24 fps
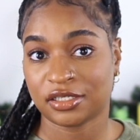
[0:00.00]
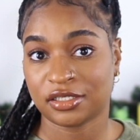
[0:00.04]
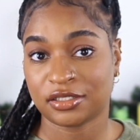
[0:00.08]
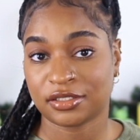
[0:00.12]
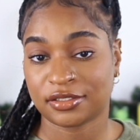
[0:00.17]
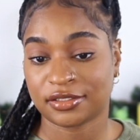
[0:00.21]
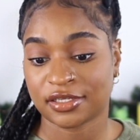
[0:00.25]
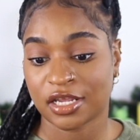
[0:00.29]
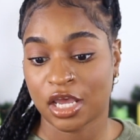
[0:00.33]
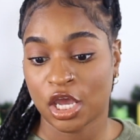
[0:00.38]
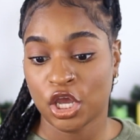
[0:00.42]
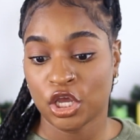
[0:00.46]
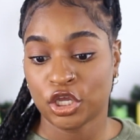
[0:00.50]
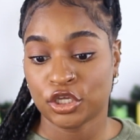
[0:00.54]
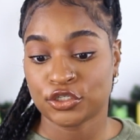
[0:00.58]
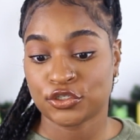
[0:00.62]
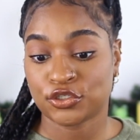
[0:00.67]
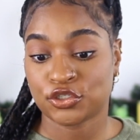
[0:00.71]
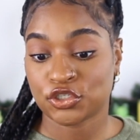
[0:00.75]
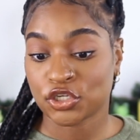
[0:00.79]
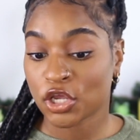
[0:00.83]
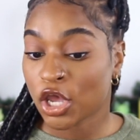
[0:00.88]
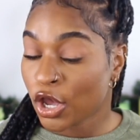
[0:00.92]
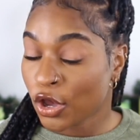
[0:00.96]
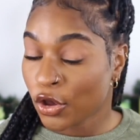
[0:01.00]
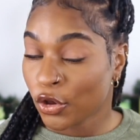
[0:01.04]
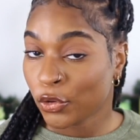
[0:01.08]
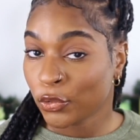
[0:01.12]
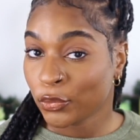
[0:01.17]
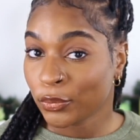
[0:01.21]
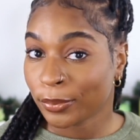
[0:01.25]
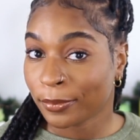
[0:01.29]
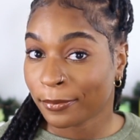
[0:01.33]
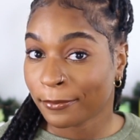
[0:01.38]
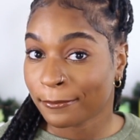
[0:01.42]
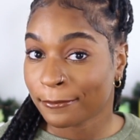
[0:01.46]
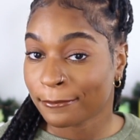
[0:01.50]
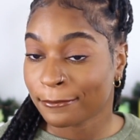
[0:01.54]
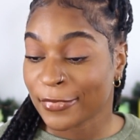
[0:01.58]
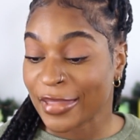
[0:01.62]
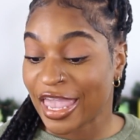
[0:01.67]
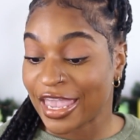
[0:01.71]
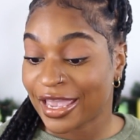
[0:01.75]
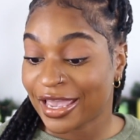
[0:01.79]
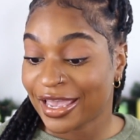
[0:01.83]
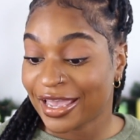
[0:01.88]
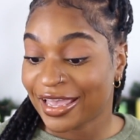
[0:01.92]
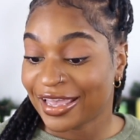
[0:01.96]
us. So
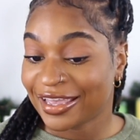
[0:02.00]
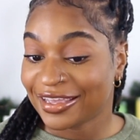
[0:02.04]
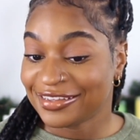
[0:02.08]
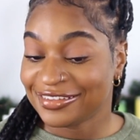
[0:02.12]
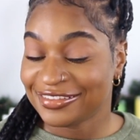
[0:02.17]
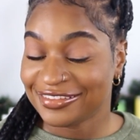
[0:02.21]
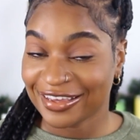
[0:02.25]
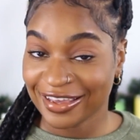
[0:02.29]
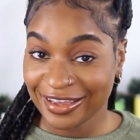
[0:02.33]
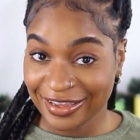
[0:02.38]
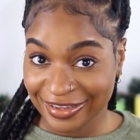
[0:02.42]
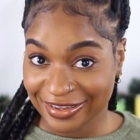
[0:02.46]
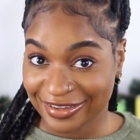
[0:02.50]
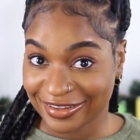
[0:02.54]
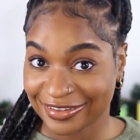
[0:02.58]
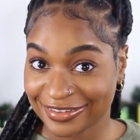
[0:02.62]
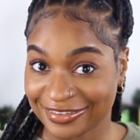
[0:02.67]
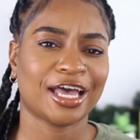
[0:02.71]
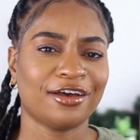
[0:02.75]
yeah,